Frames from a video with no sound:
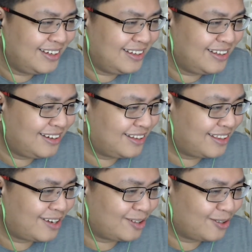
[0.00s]

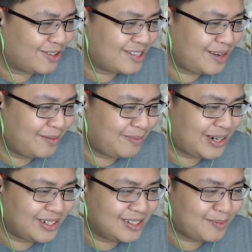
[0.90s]
They go to the same
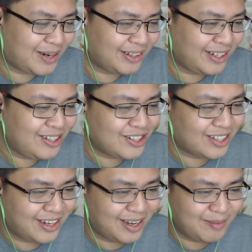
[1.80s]
spot each
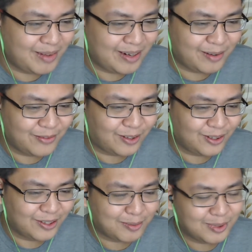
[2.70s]
time and are
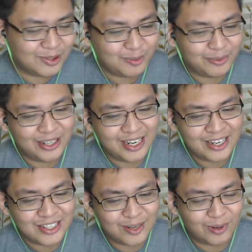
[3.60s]
vulnerable to
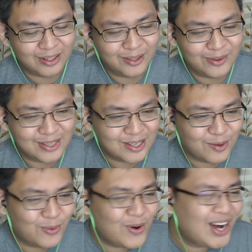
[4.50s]
predation while doing
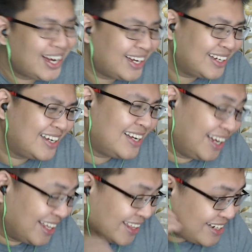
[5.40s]
so.
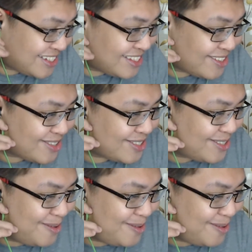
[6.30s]
That is so stupid.